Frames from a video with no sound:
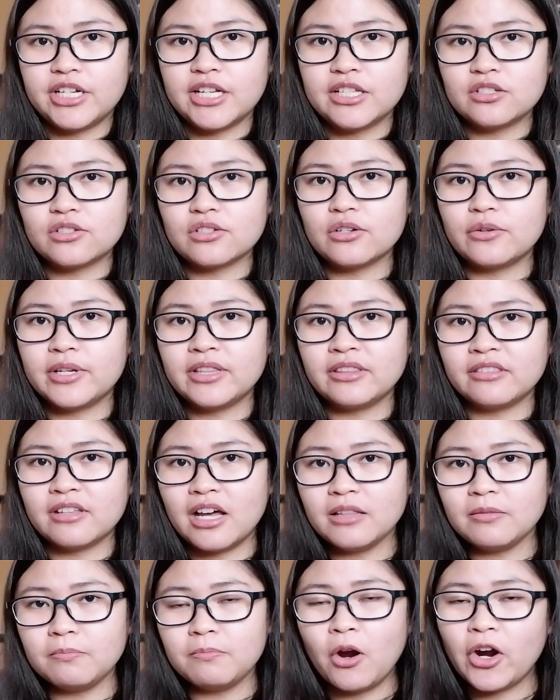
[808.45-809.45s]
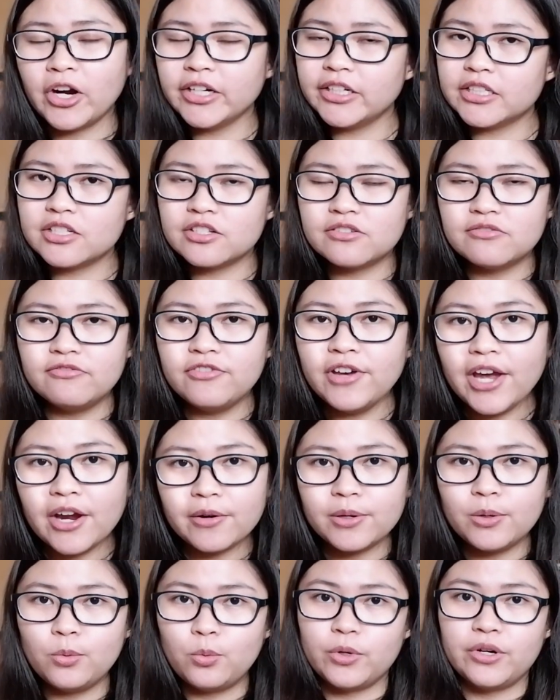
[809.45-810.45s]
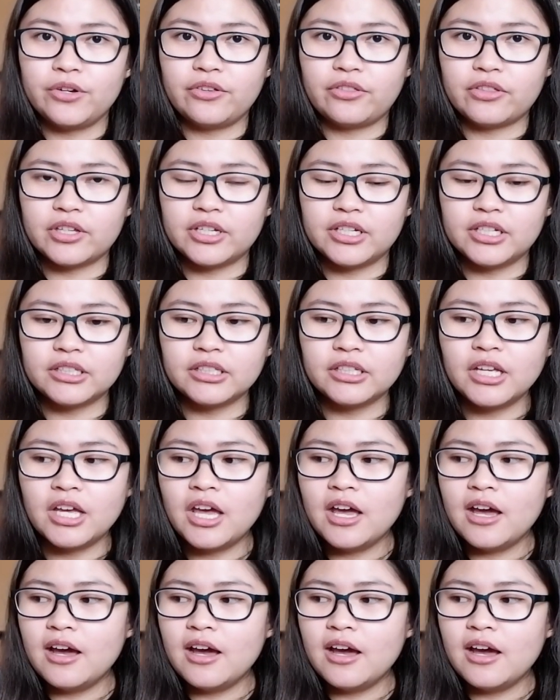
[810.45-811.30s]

and so in that part it's very worth it.